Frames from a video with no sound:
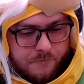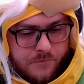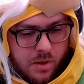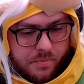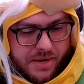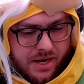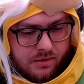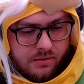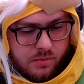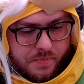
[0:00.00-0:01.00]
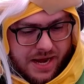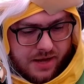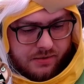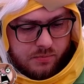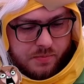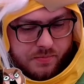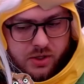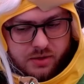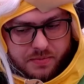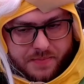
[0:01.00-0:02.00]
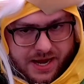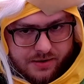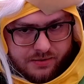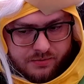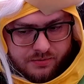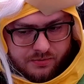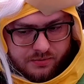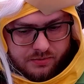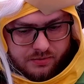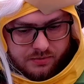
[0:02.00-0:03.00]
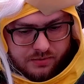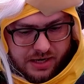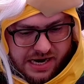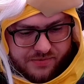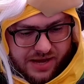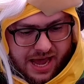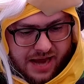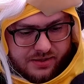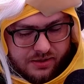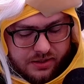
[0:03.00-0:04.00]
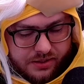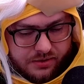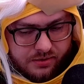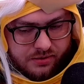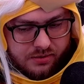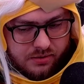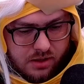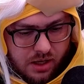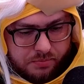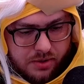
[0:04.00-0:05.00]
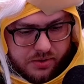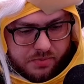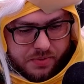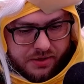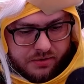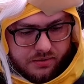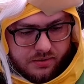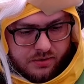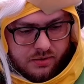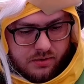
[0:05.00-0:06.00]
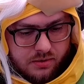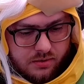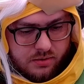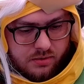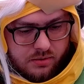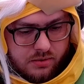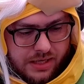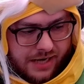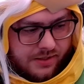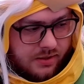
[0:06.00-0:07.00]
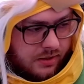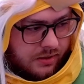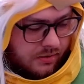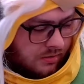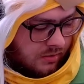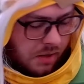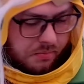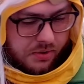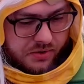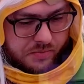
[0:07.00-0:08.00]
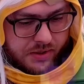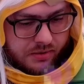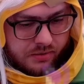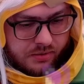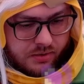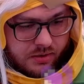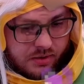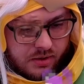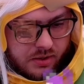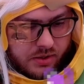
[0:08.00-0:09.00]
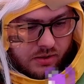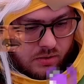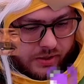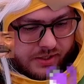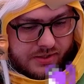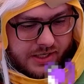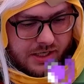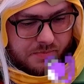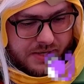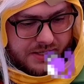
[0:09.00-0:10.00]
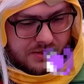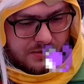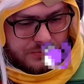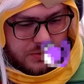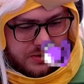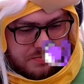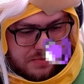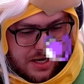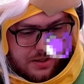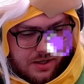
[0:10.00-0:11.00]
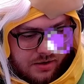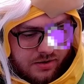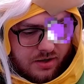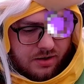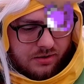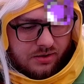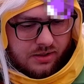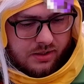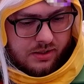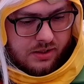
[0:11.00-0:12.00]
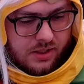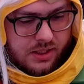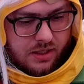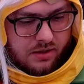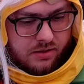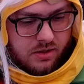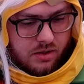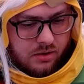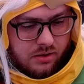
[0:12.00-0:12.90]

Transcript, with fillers: We back? We bad? We good? We bad? I have excellent upload speed. Excellent upload speed. Quick, send bits to force him back. Oh, no. Oh, no.